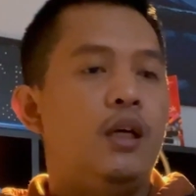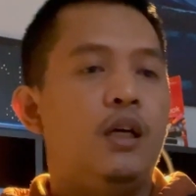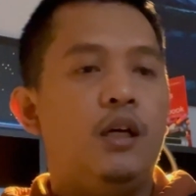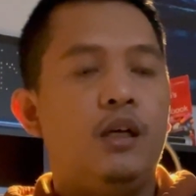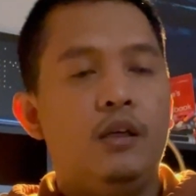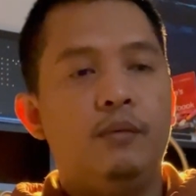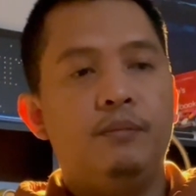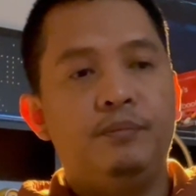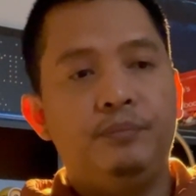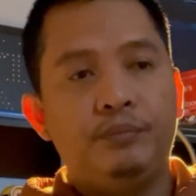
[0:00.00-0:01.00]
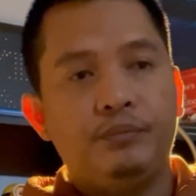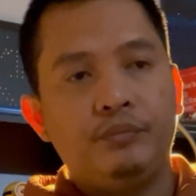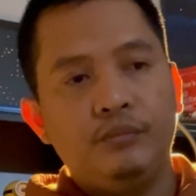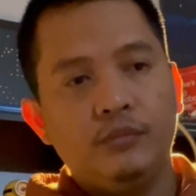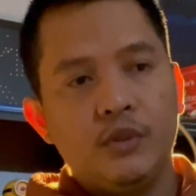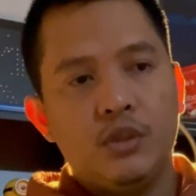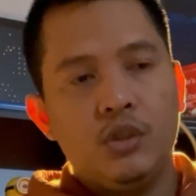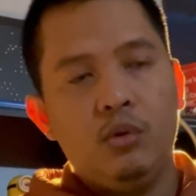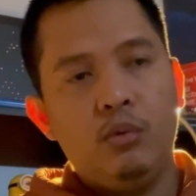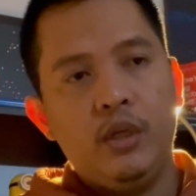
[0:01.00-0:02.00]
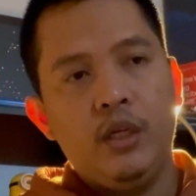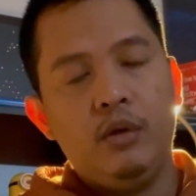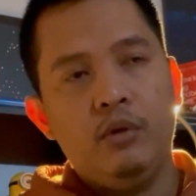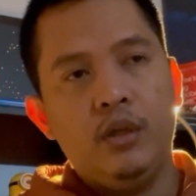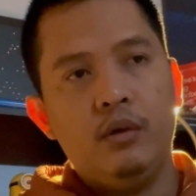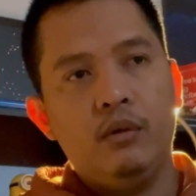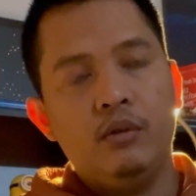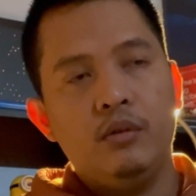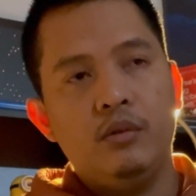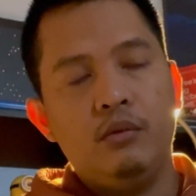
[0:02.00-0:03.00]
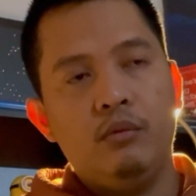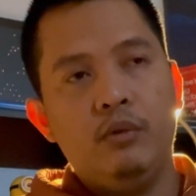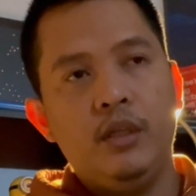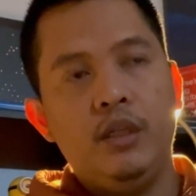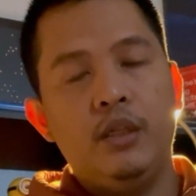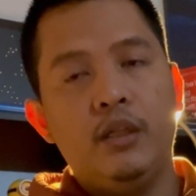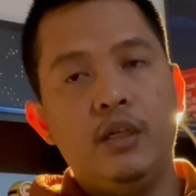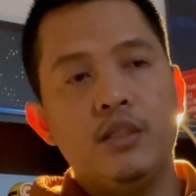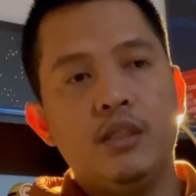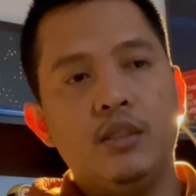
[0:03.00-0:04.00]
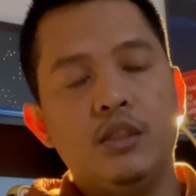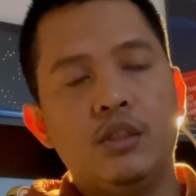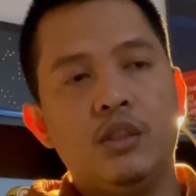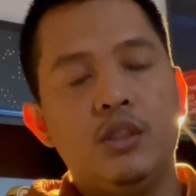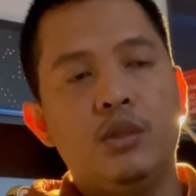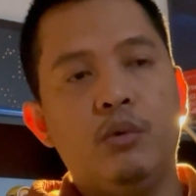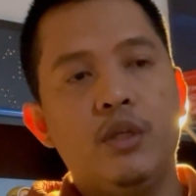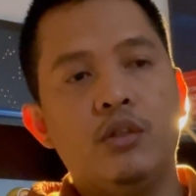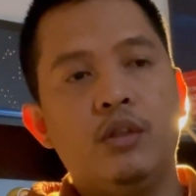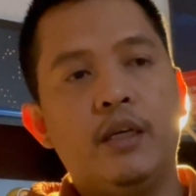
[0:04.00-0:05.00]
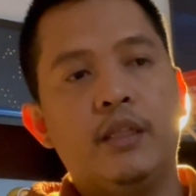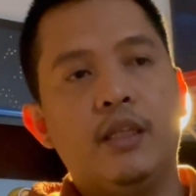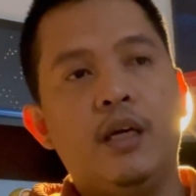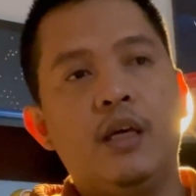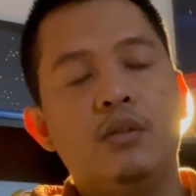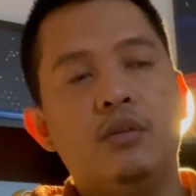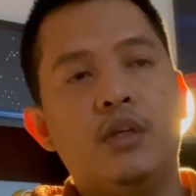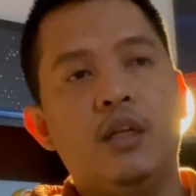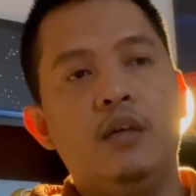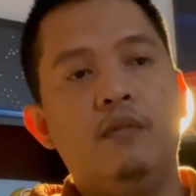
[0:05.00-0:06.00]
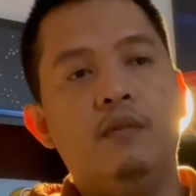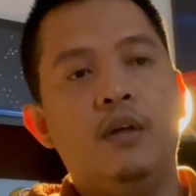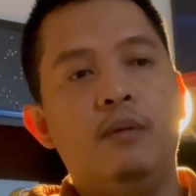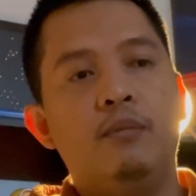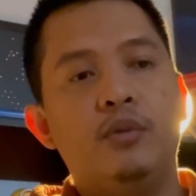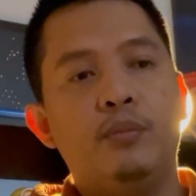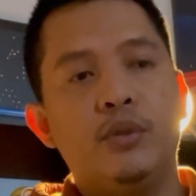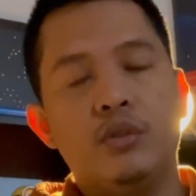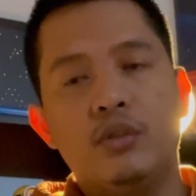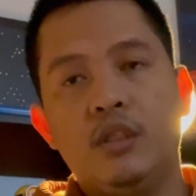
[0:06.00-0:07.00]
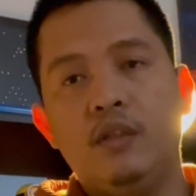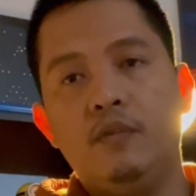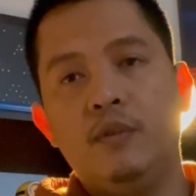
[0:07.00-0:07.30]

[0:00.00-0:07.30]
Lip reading: um so when there's such a situation like that, you kind of have to put yourself